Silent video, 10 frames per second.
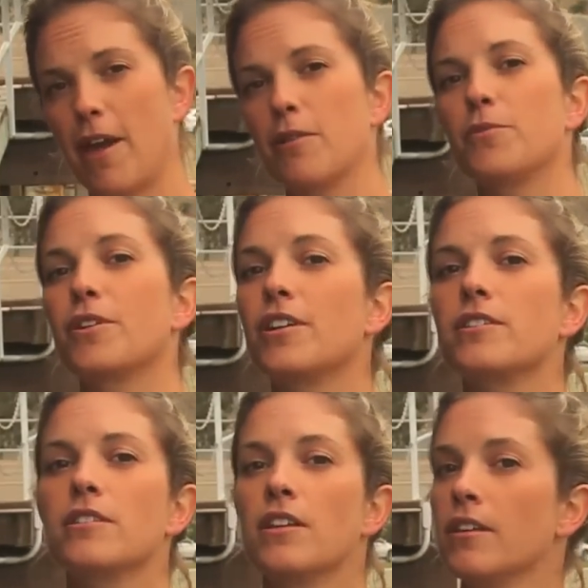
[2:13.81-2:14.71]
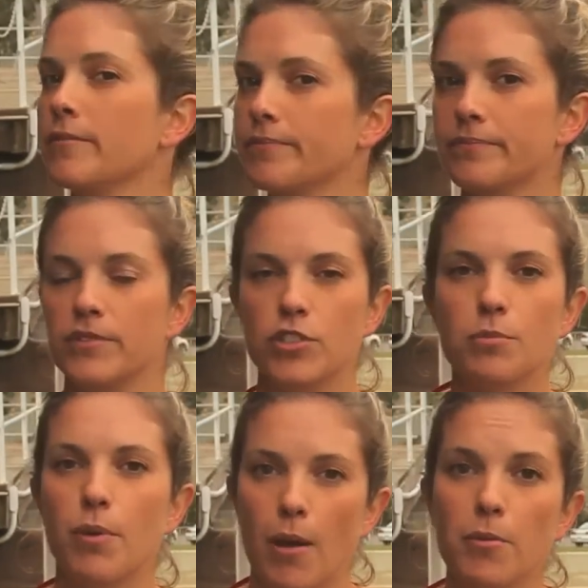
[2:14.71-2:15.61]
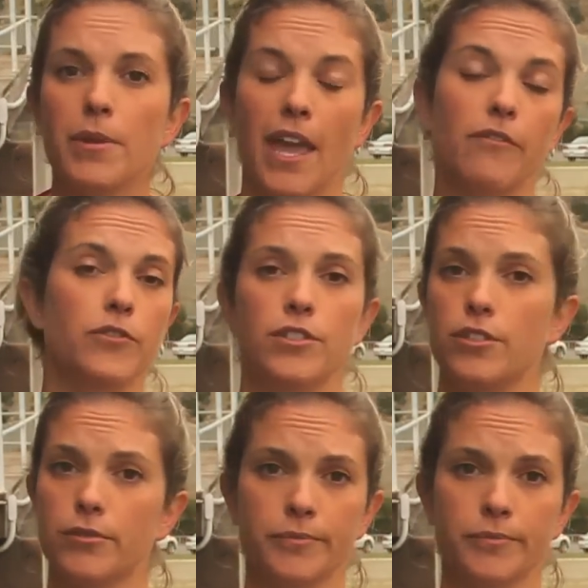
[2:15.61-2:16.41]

paddleboarders. You should probably have one too.